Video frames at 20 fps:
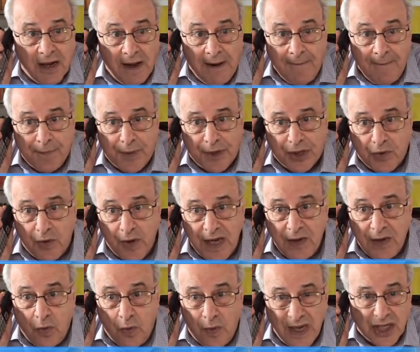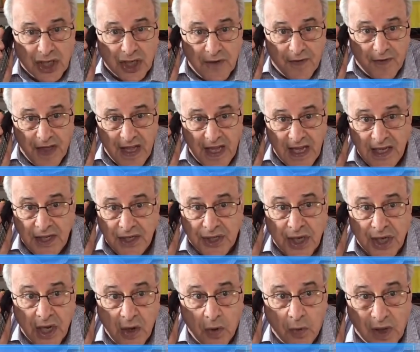between which of these
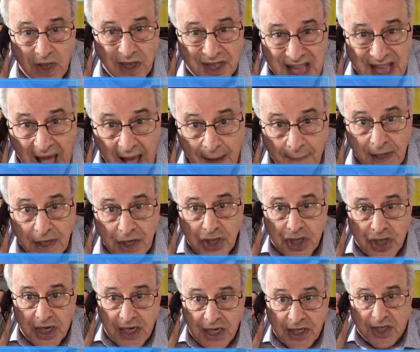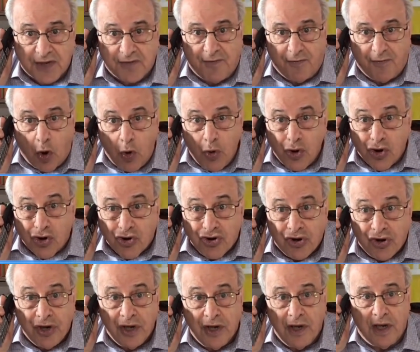will damage its voter
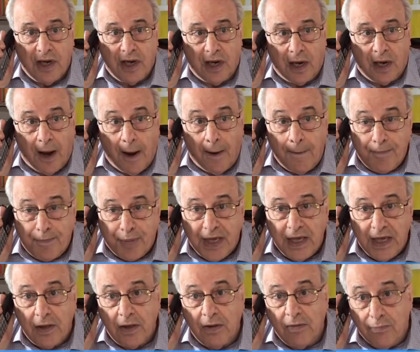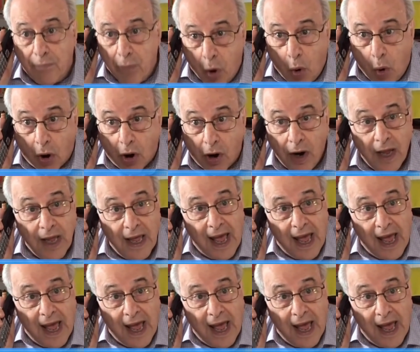appeal more, right?